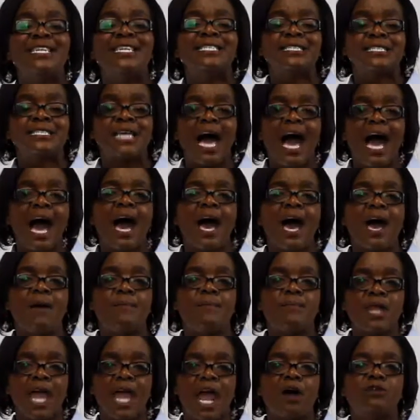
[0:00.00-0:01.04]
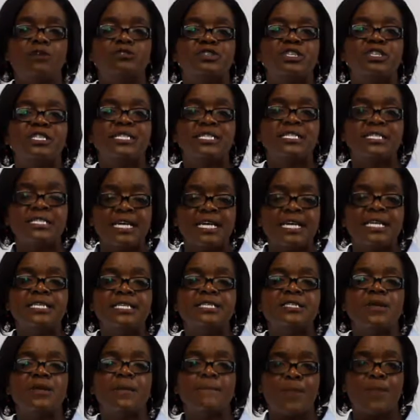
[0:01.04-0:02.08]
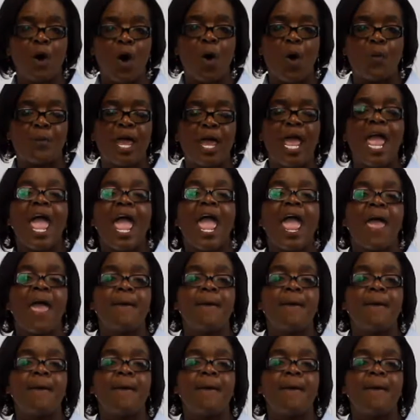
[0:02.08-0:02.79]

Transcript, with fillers: It's time now to seize the moment